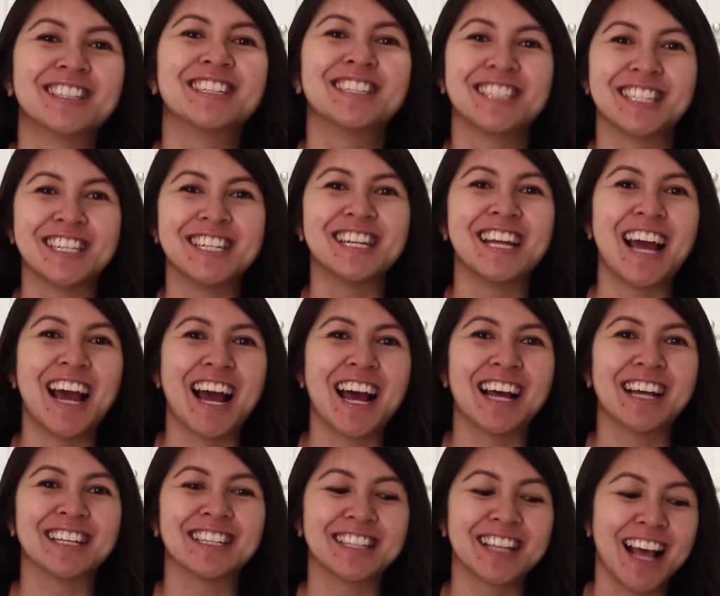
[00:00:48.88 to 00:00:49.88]
she
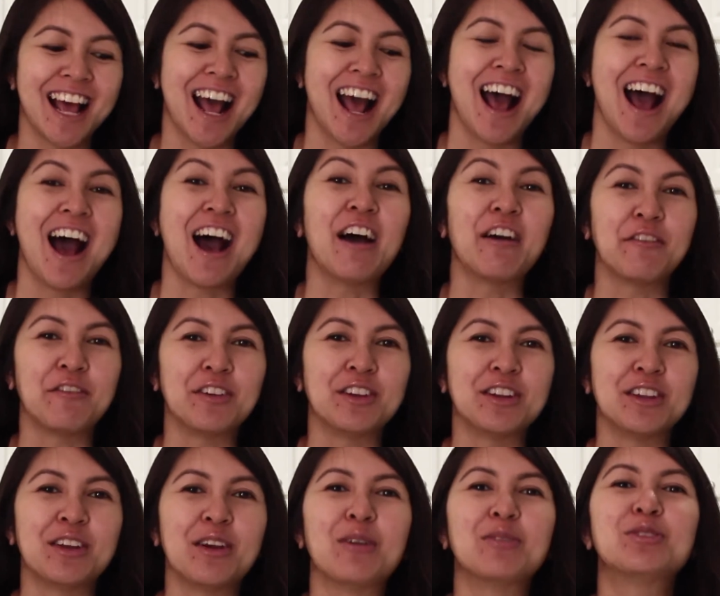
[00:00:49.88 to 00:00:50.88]
has a
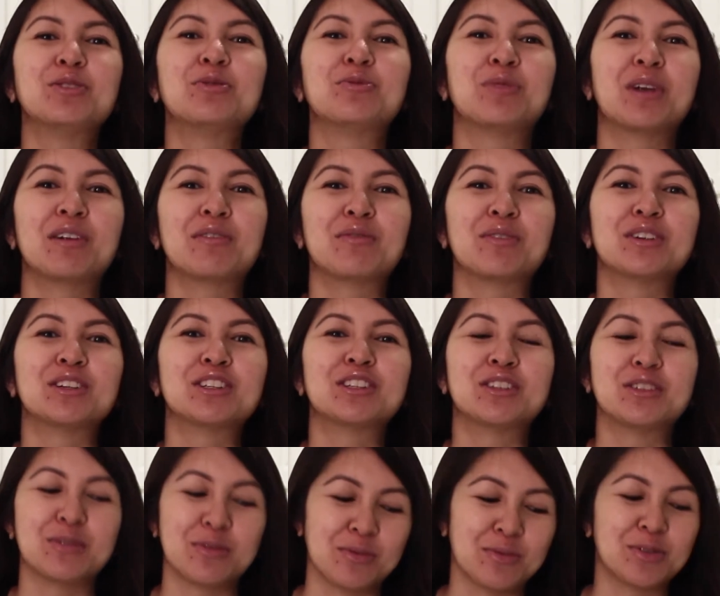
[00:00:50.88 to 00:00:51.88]
video to reference
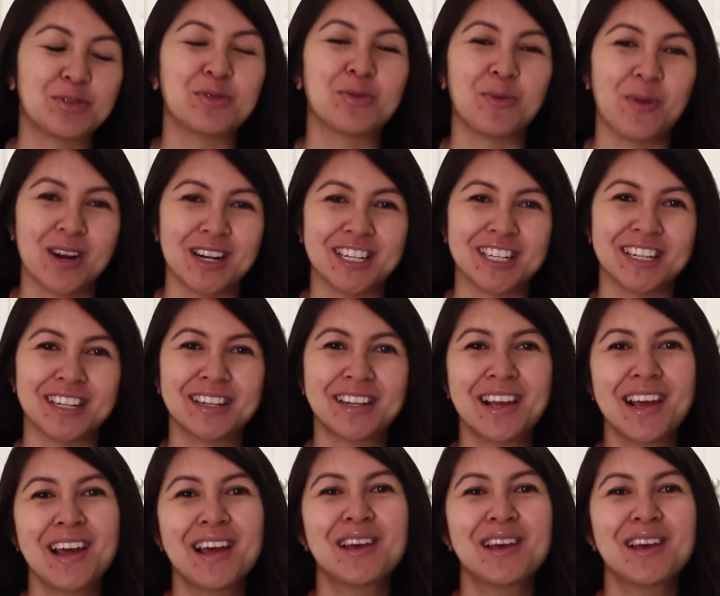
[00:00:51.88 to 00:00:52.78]
to watch it.